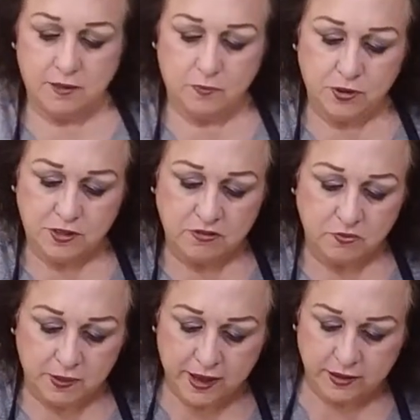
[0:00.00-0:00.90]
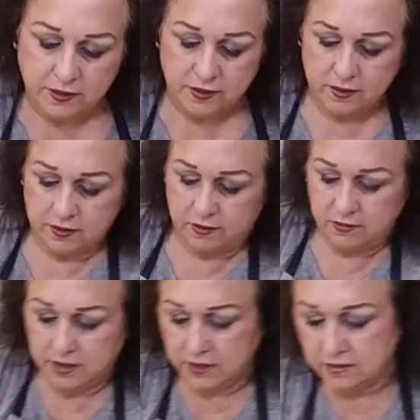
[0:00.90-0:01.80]
put this back because I
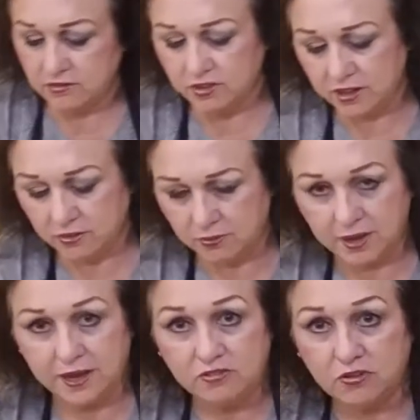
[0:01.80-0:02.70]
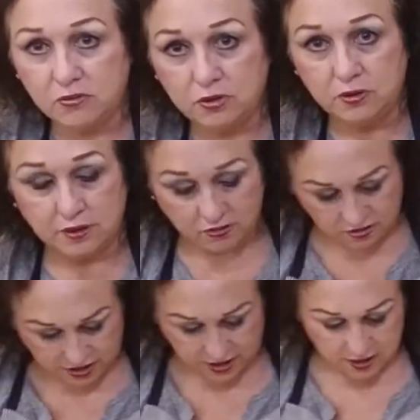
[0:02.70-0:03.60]
get this out of the way so you can
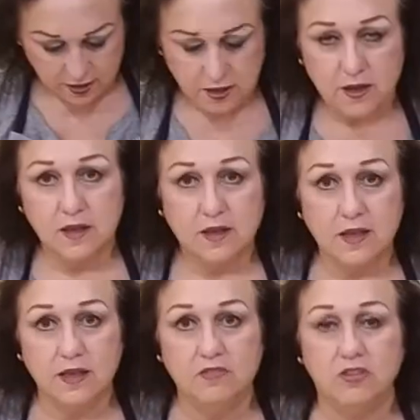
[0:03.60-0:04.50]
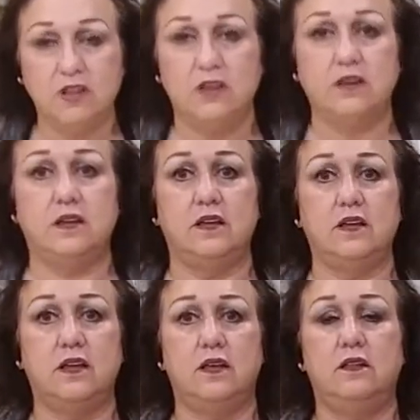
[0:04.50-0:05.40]
see. Okay, see,
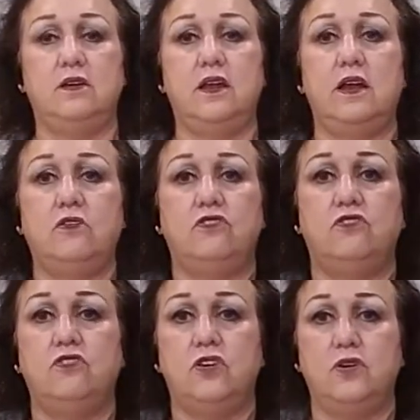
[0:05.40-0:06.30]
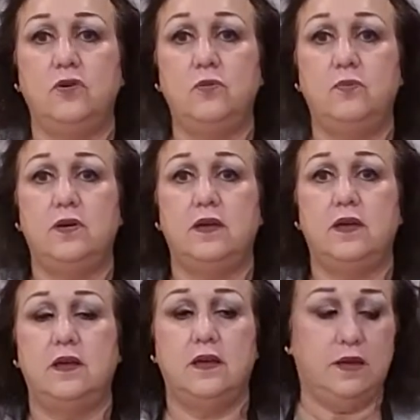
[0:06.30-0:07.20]
look at our soup,
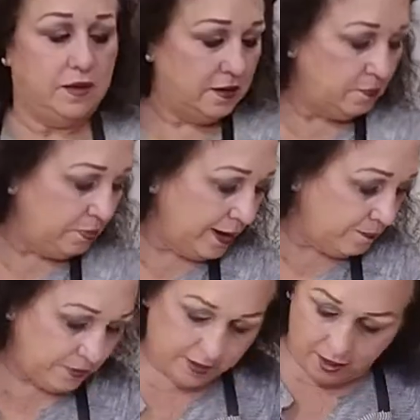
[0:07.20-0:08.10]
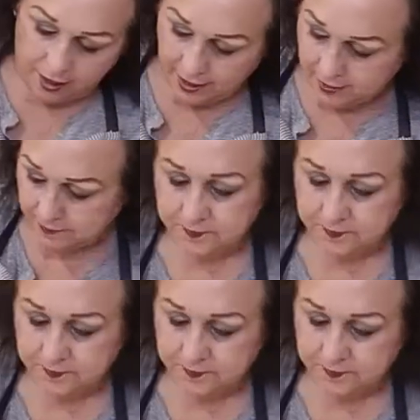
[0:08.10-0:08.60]
piping hot.